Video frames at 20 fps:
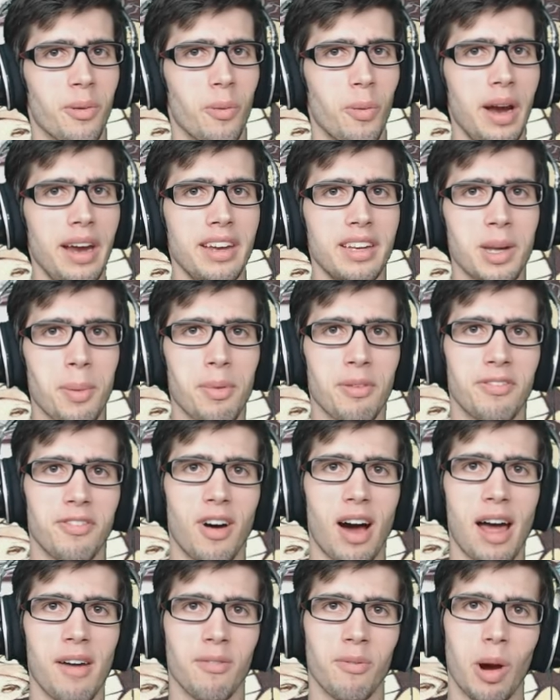Week Number
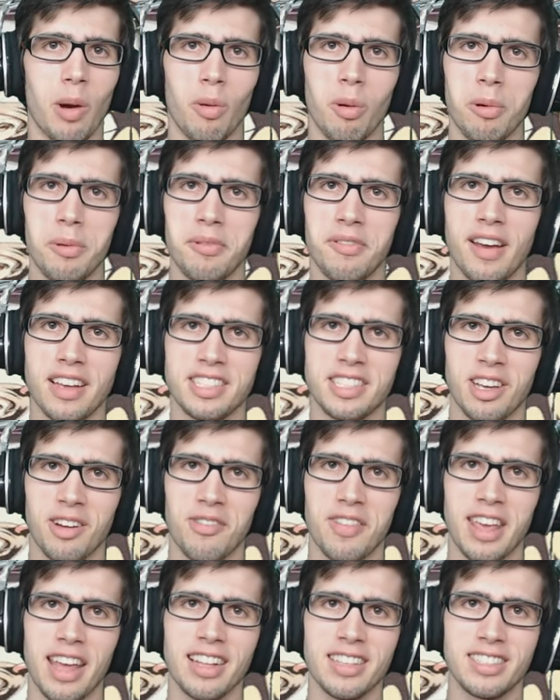5, where we'll be facing
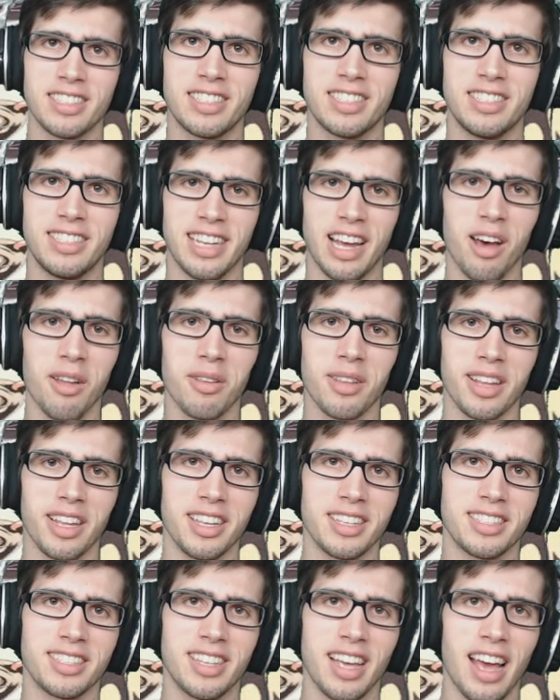off against
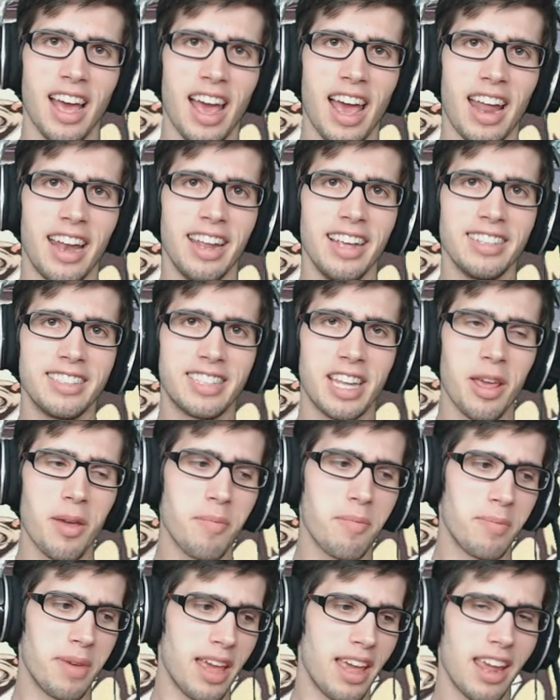Stealthless and his
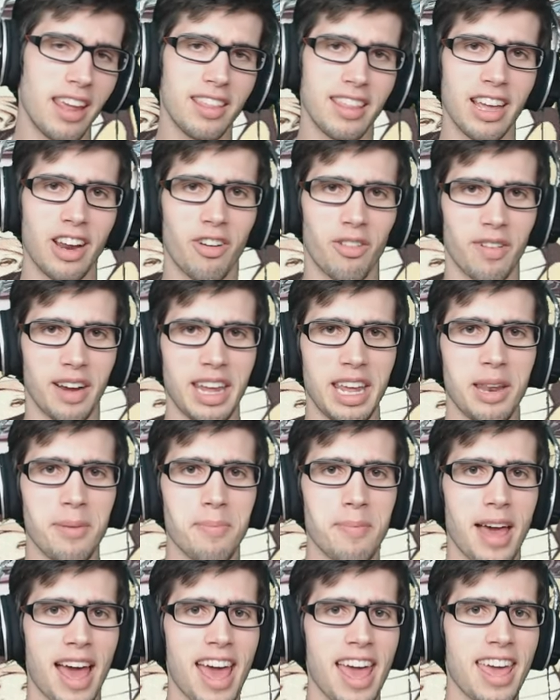team being the
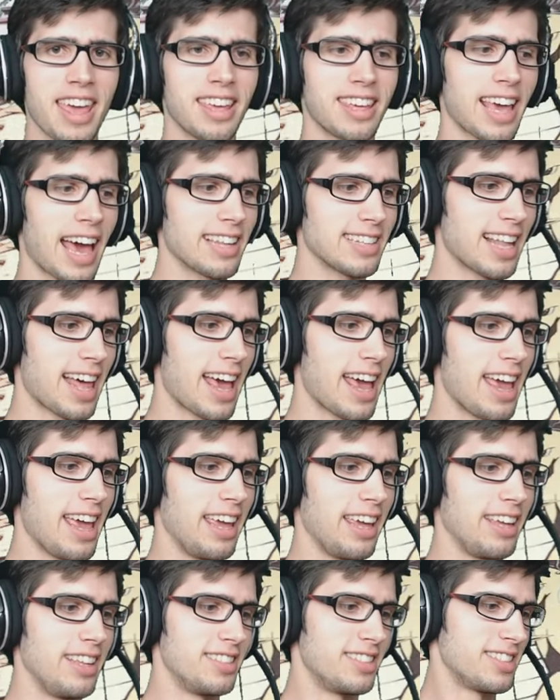Green Bay
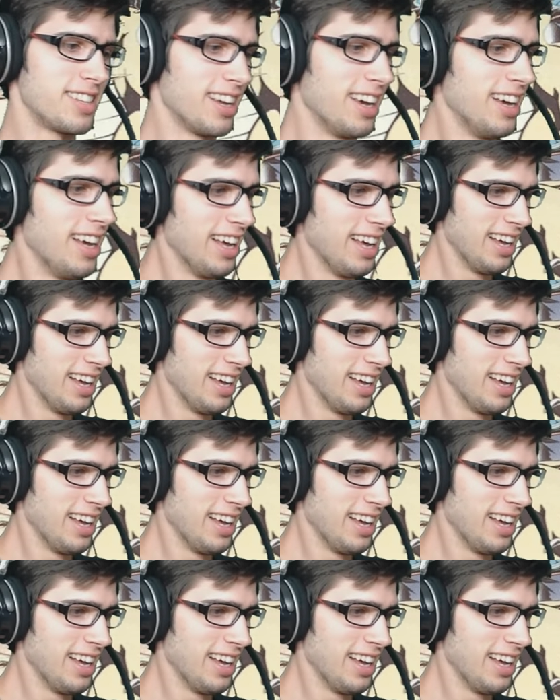Gallades.